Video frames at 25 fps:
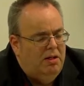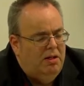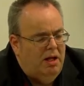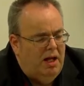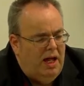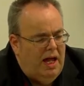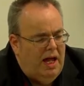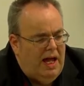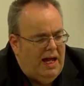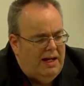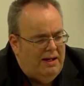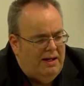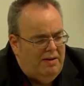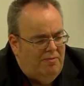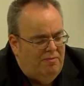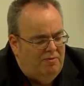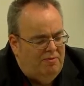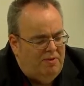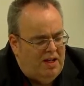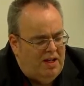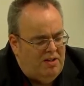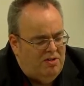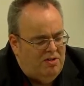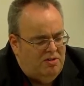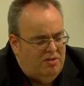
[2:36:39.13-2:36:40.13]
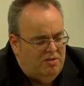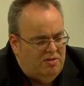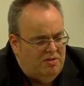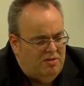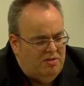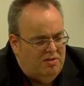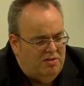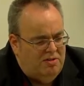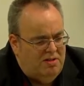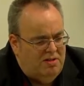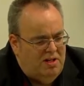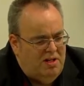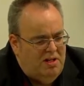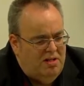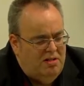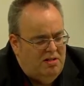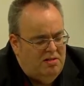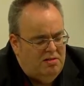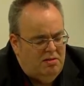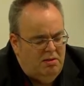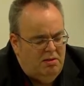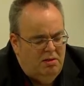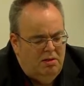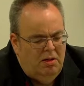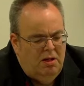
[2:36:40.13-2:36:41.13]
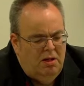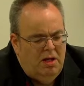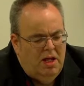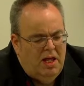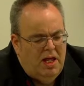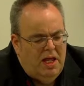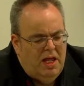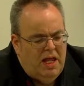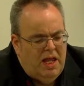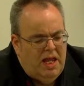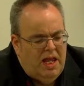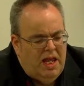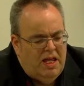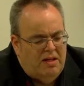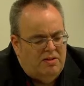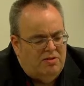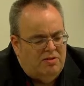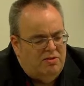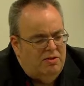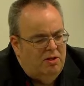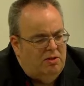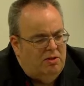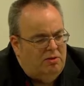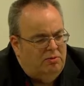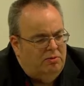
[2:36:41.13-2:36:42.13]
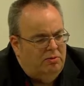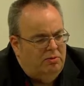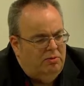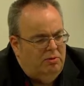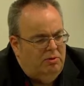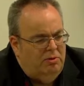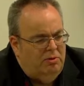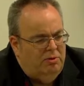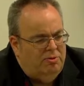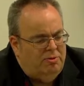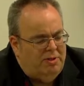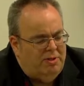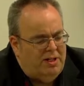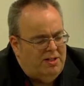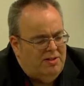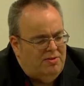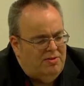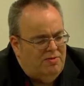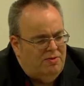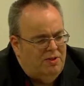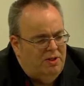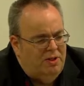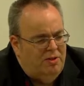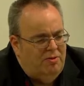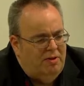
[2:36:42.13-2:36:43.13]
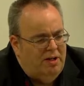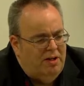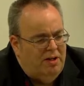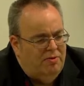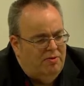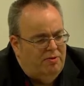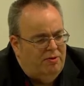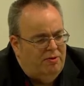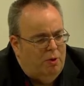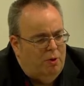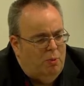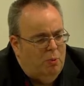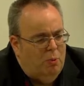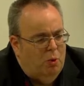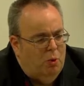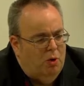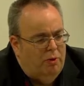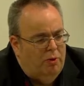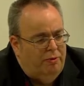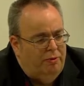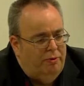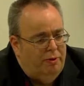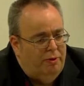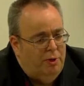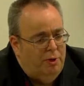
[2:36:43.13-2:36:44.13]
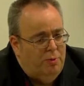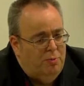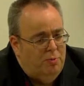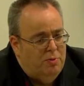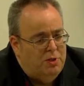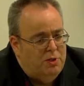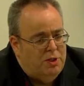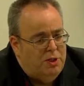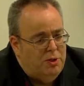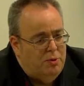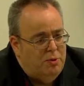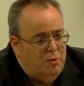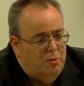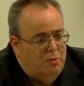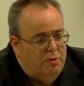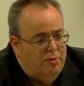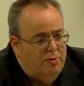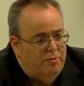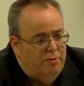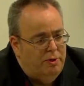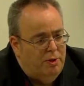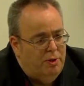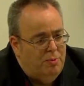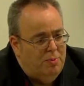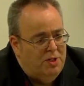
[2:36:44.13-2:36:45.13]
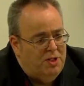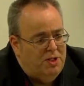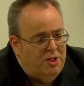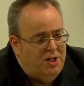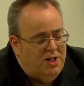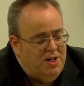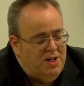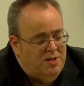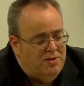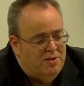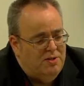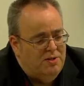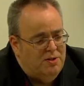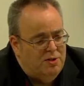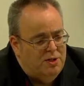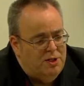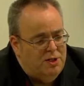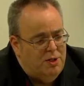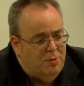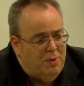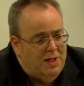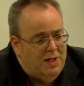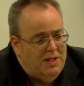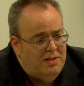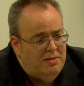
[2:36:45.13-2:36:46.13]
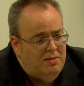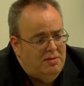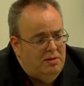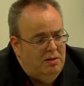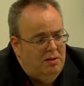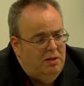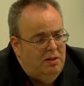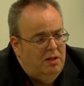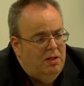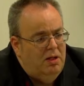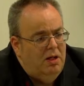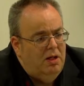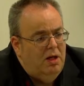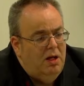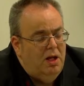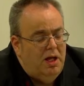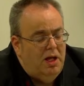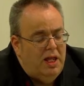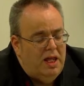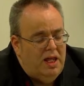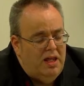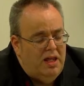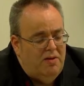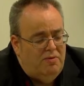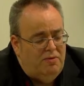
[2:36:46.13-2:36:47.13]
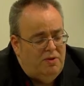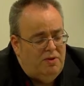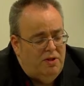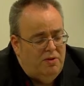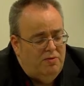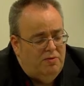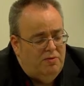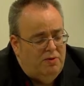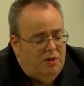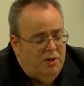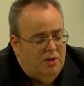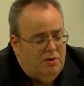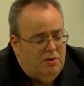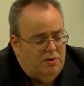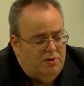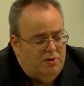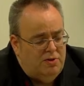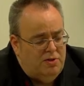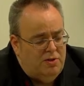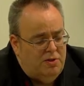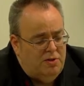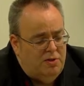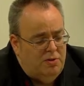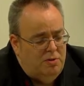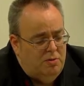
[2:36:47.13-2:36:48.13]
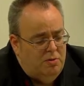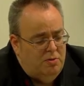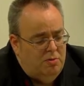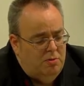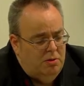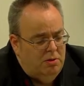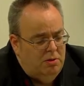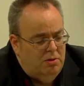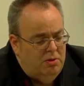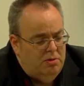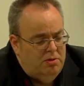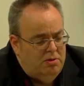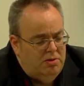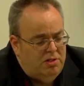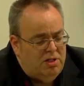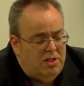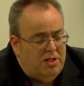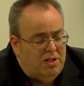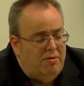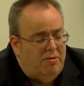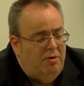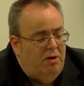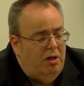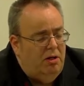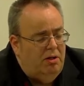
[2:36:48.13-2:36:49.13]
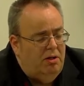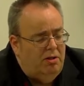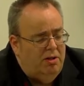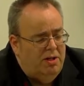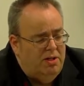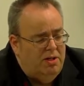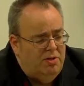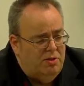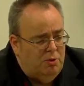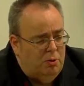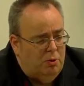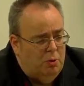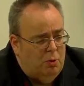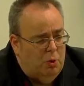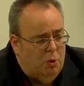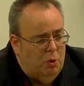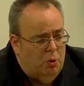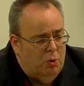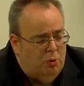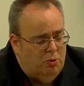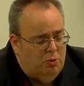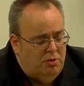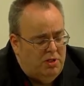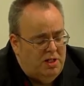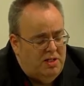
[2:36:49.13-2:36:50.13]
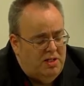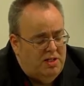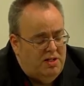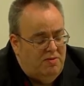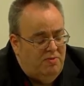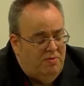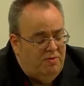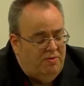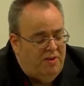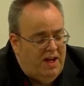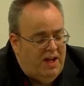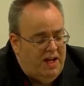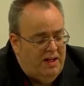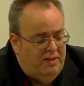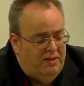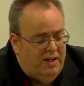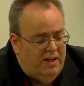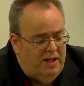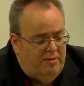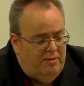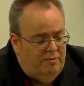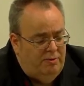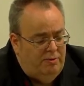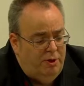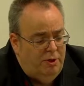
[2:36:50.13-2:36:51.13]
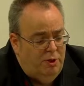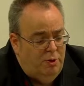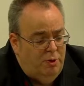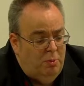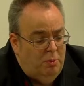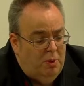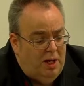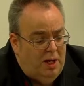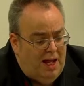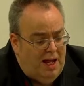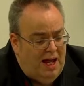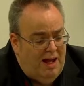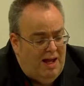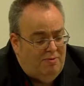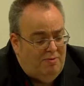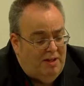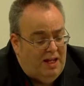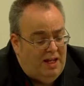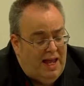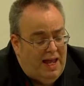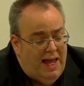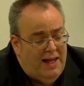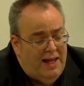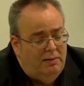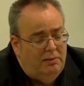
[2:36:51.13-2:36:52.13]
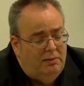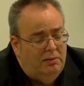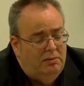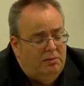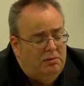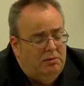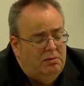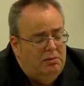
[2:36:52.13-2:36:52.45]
an infectious disease, it's not transferring from one room to the room adjacent to it. If you've got to sterilise or disinfect that room, having held